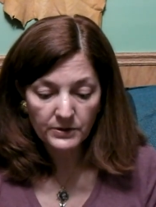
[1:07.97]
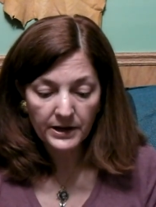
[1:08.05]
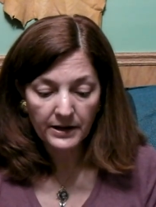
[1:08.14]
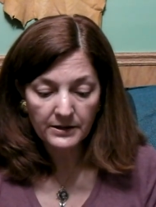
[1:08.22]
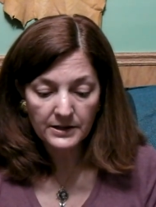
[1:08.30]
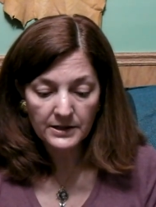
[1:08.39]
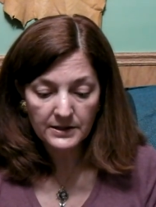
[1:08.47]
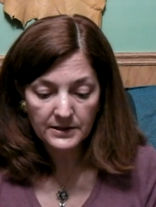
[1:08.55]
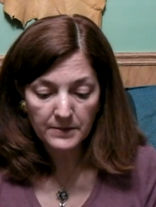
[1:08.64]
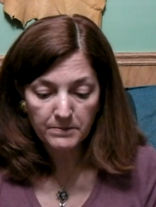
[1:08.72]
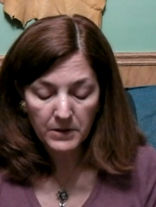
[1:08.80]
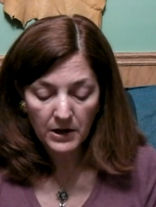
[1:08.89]
Uganda
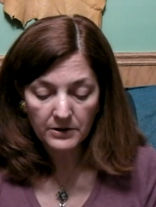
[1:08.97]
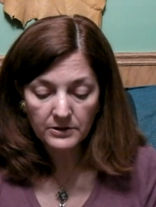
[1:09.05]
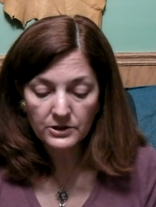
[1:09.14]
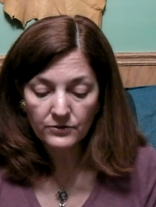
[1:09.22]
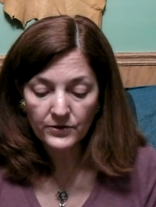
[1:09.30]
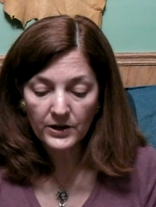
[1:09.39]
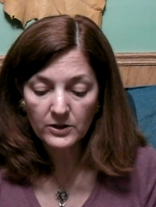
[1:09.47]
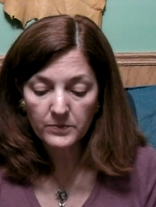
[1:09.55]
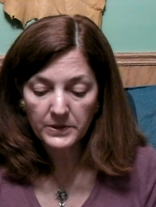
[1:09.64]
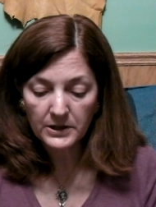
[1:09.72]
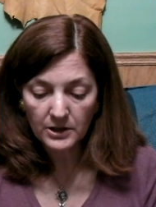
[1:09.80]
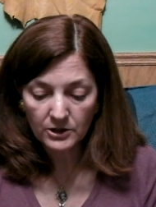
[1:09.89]
is a modern
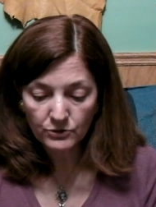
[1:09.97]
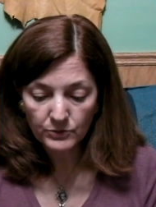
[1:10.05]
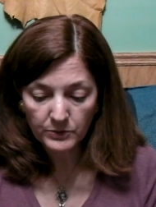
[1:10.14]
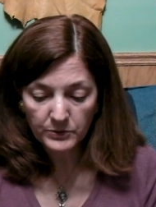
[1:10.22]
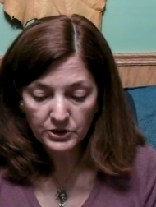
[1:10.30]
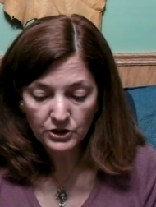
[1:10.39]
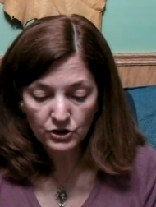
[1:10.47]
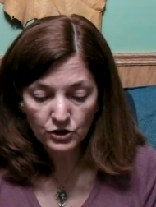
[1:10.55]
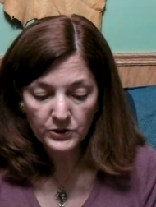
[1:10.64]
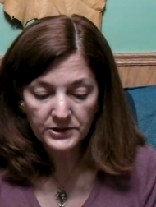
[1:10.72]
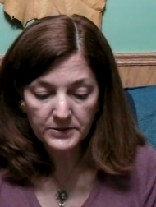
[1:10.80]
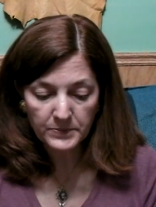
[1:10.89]
developing country which
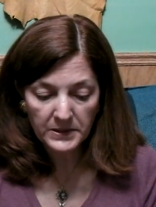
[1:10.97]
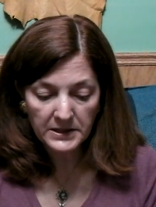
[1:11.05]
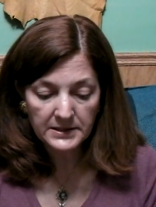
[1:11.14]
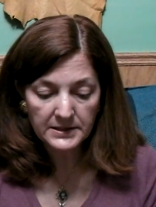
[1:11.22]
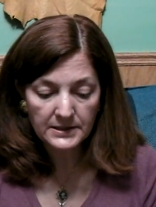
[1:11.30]
enjoys peace,